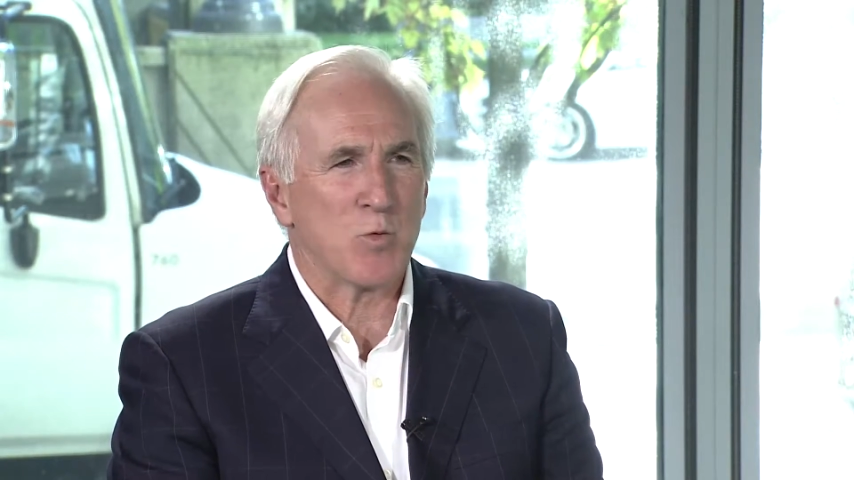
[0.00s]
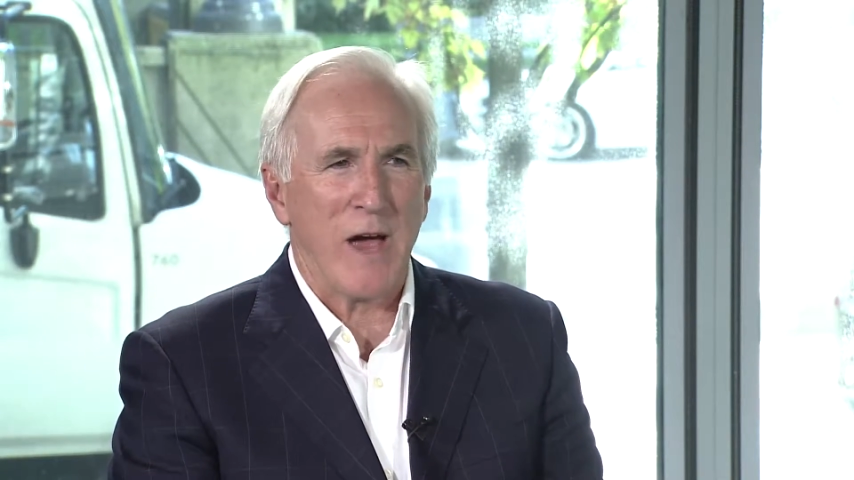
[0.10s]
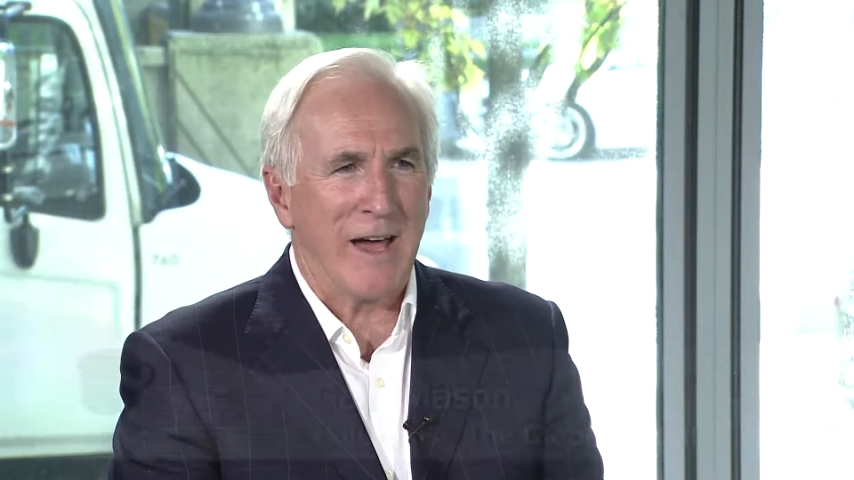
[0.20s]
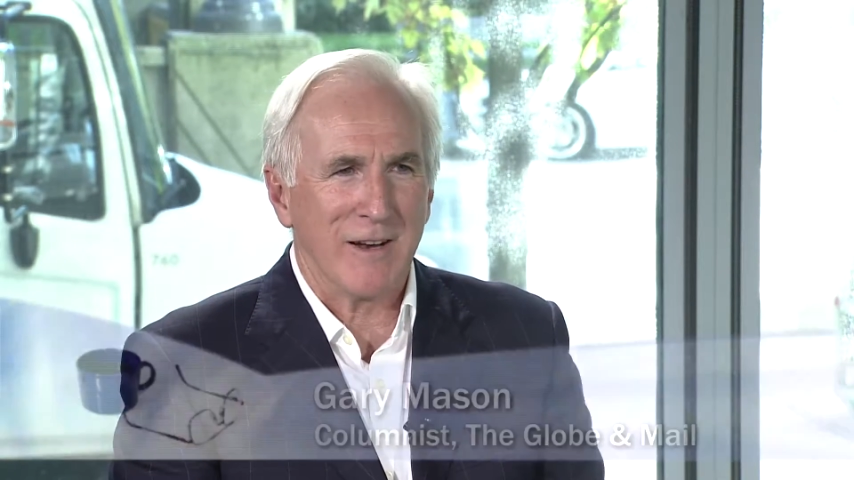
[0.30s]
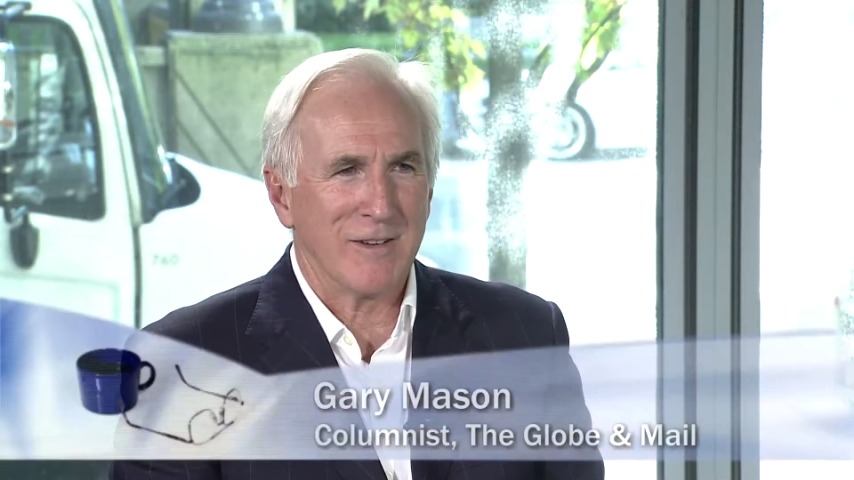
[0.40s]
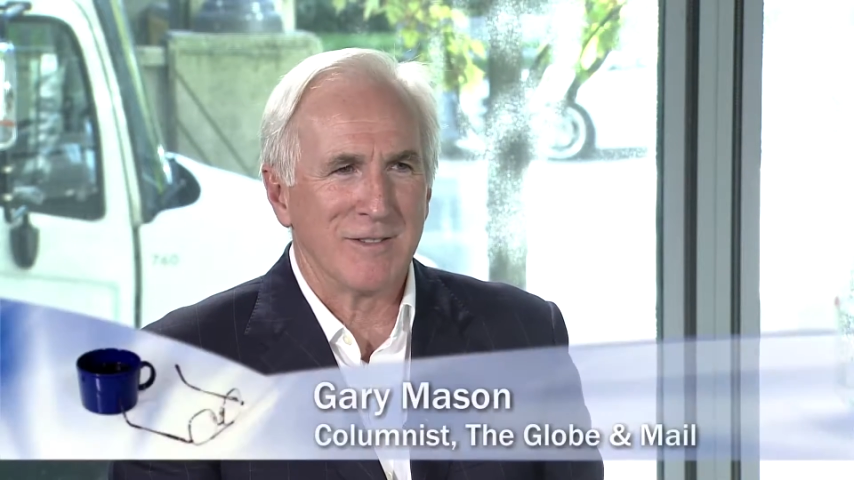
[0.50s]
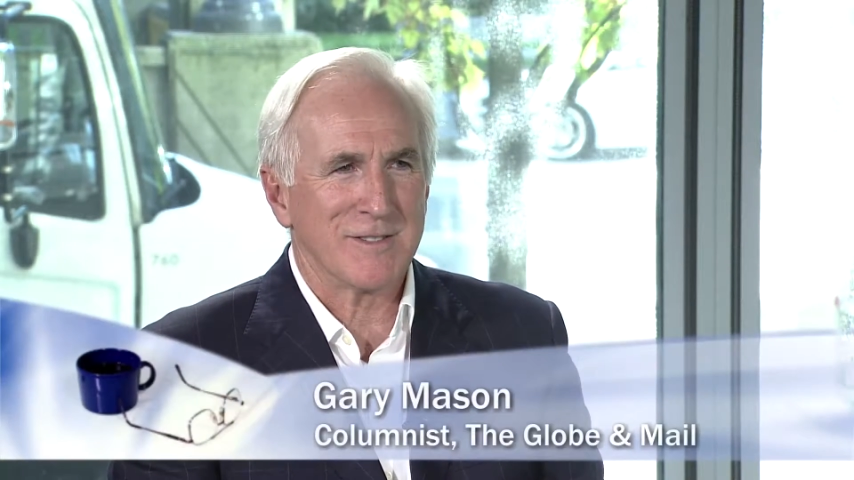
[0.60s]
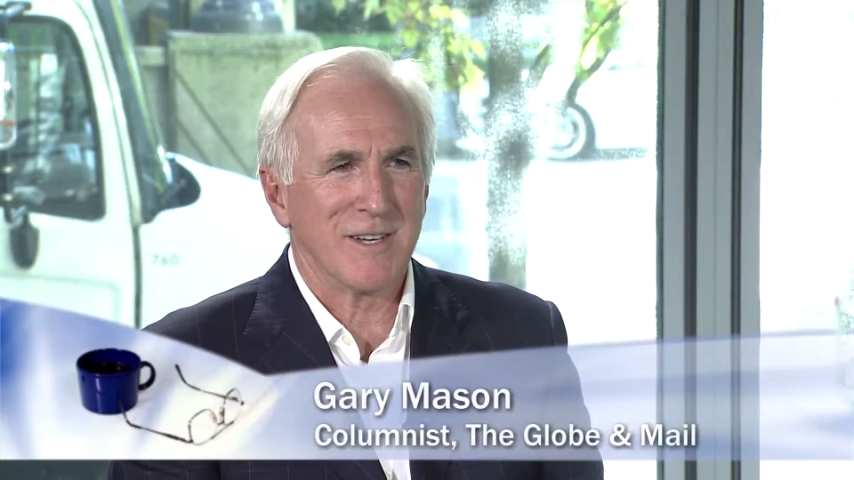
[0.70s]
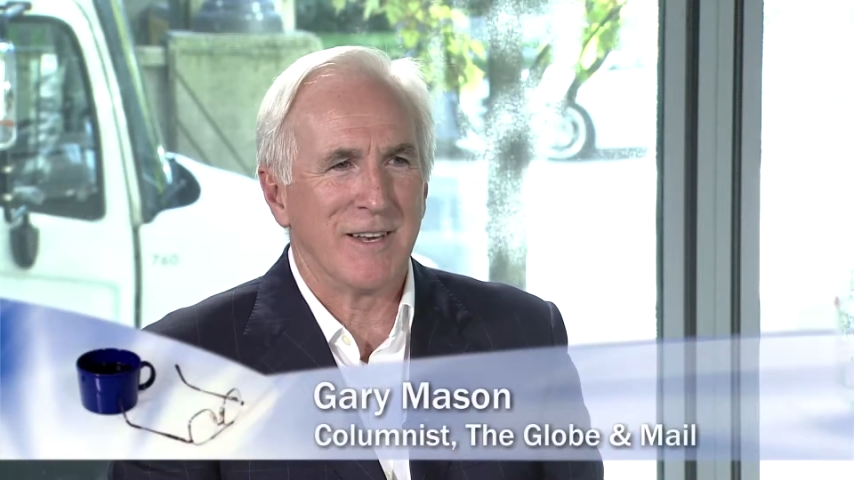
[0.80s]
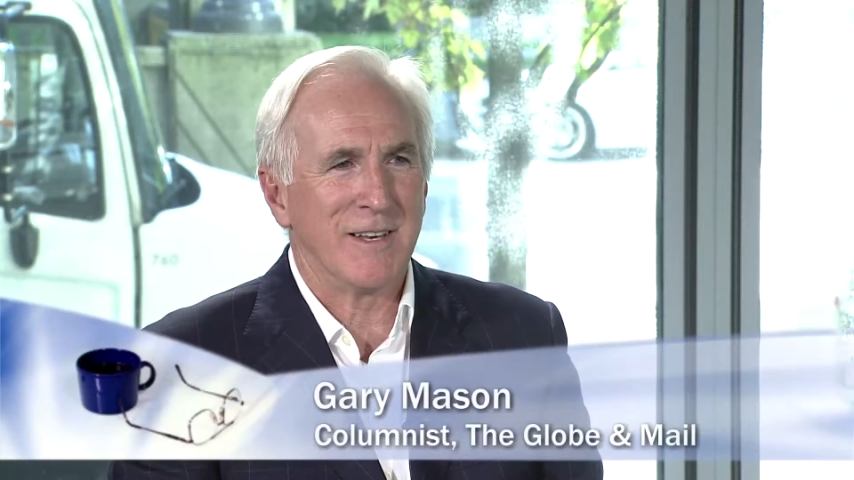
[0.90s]

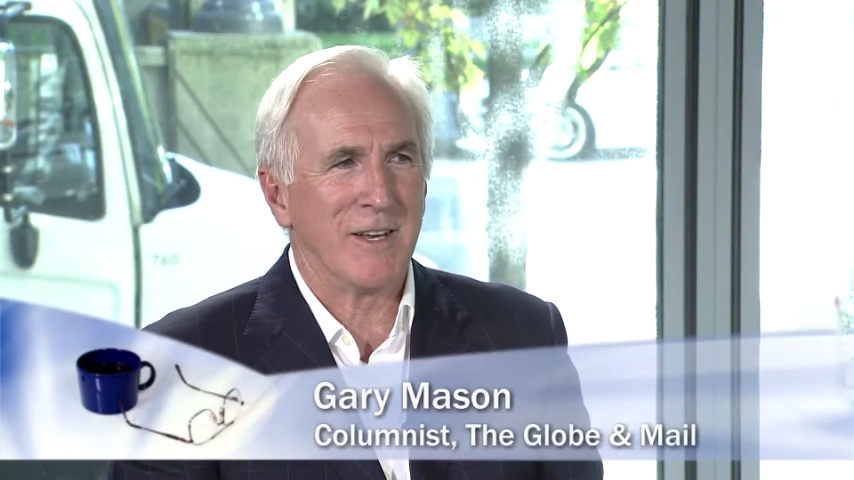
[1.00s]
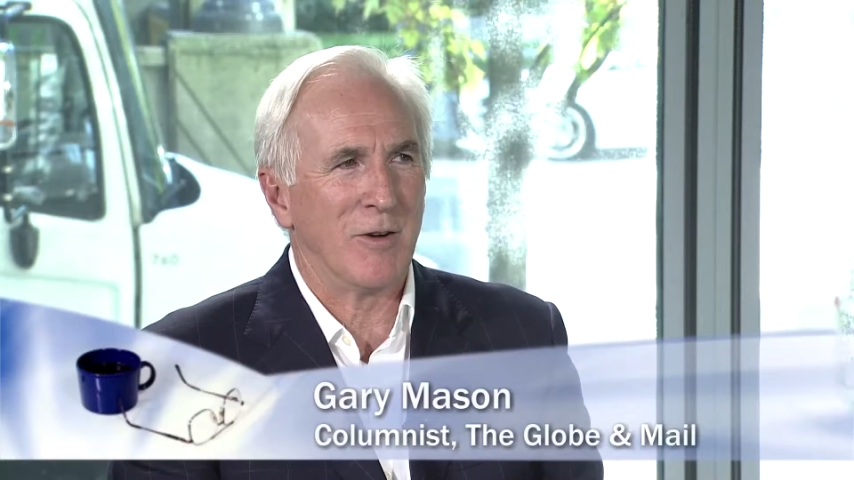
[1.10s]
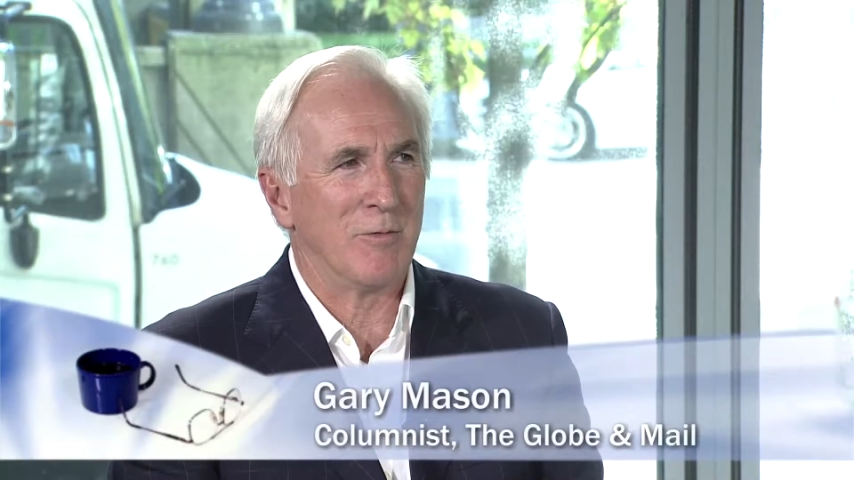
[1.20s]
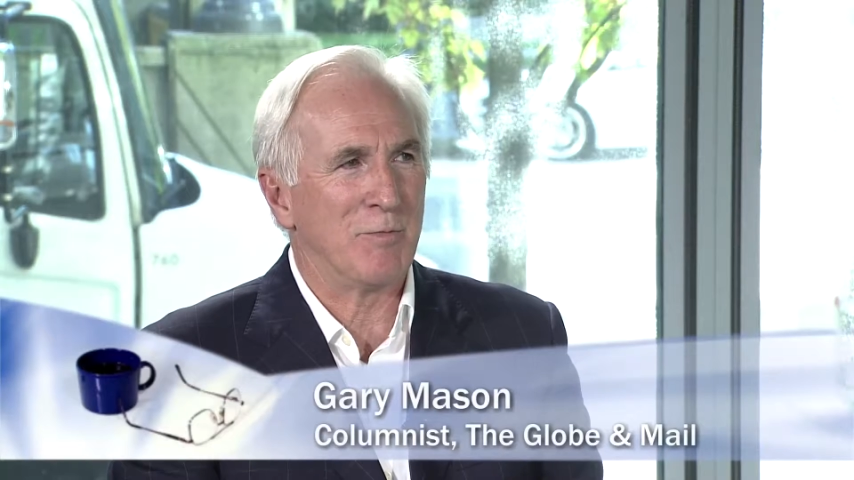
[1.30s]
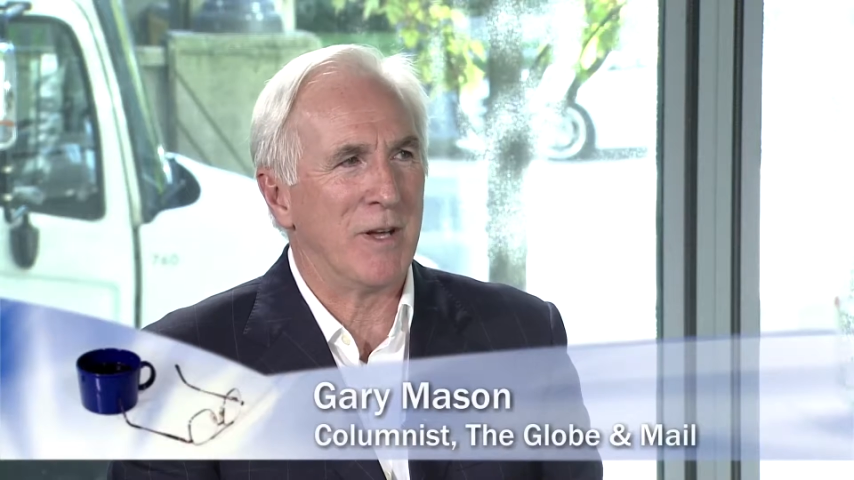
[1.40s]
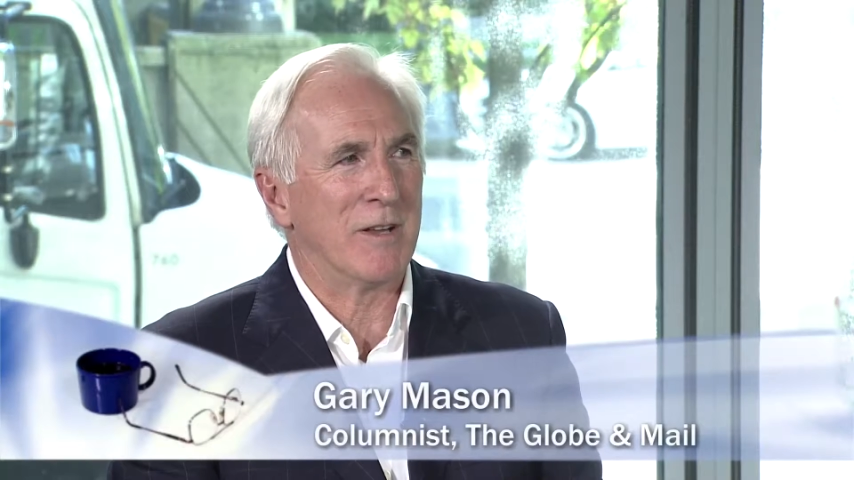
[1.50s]
radicals, and you know,